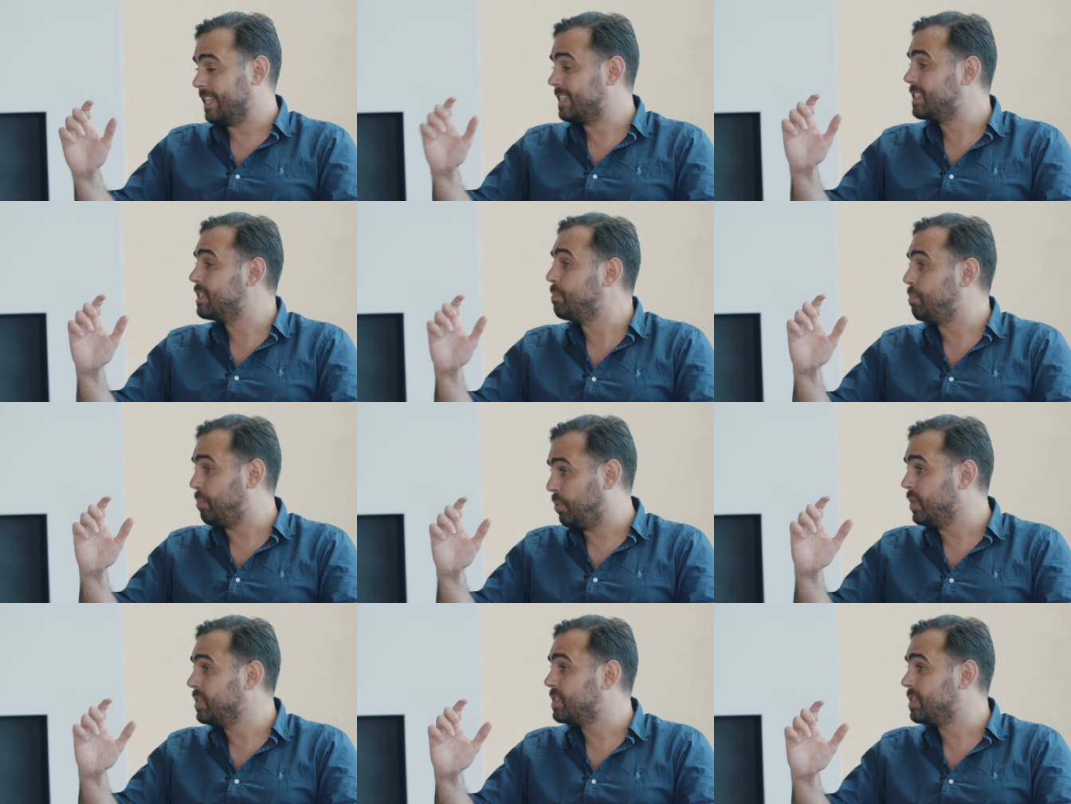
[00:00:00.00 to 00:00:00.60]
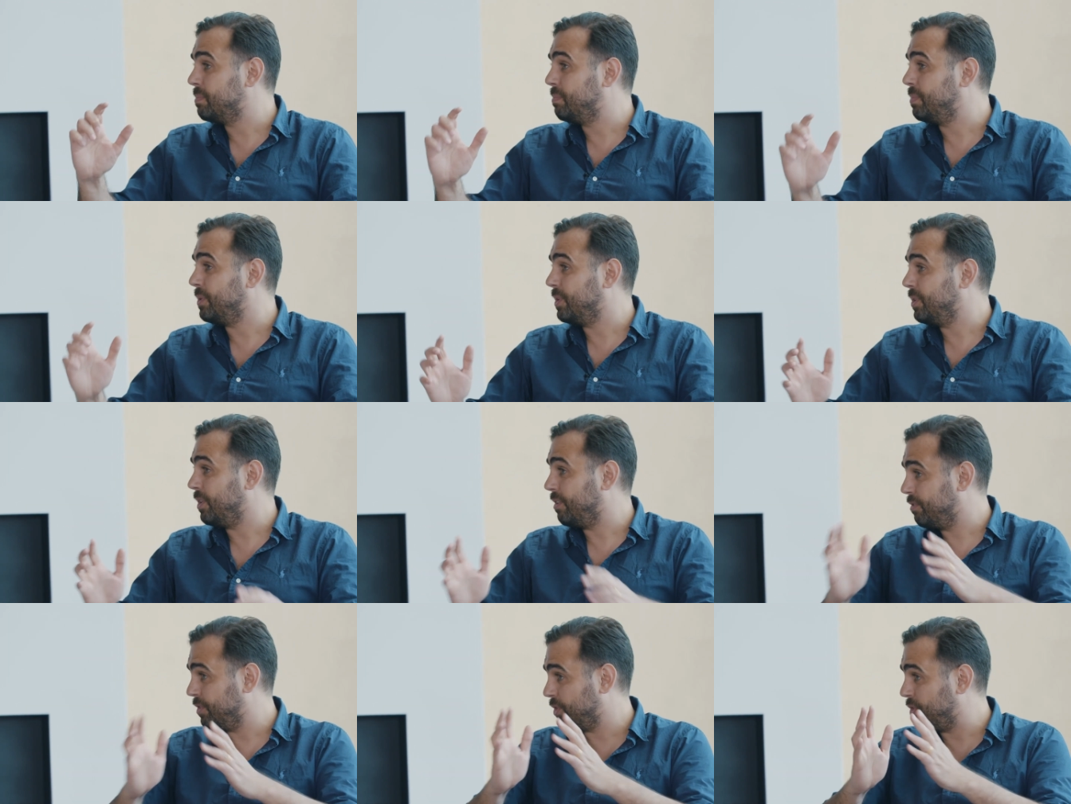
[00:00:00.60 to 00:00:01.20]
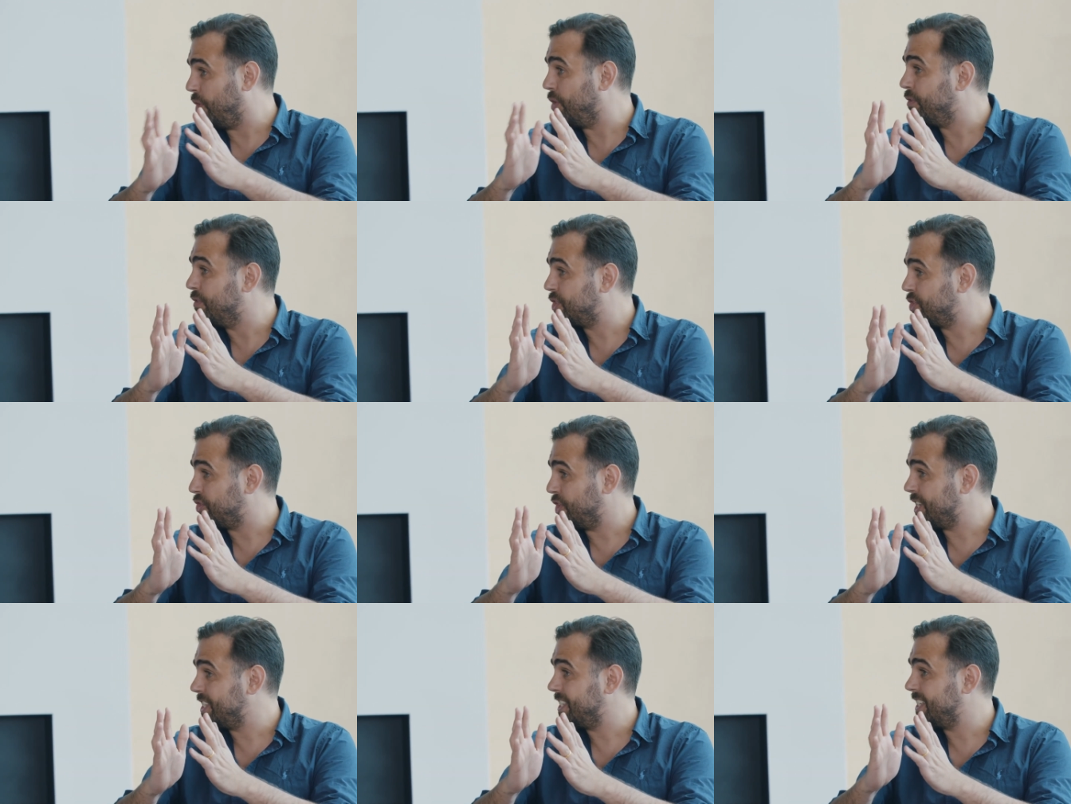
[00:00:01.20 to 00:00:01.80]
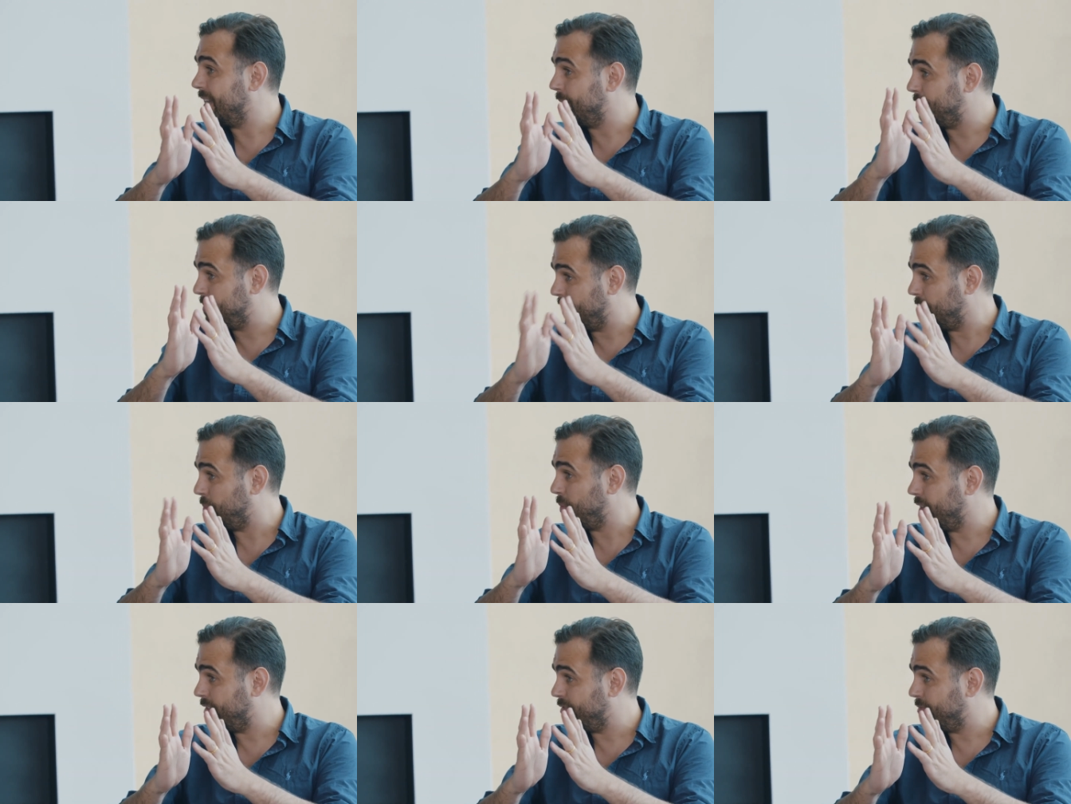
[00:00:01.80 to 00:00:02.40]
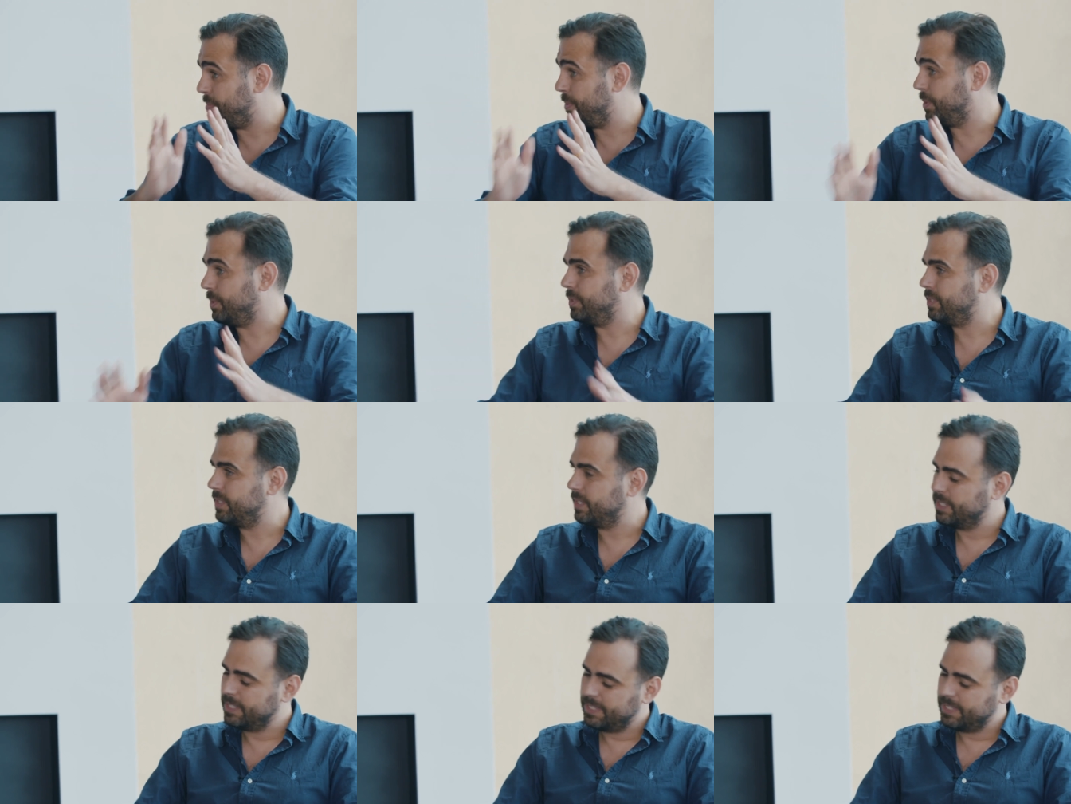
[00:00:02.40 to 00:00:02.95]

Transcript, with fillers: that's the principle of the COVID tracing app that we have built.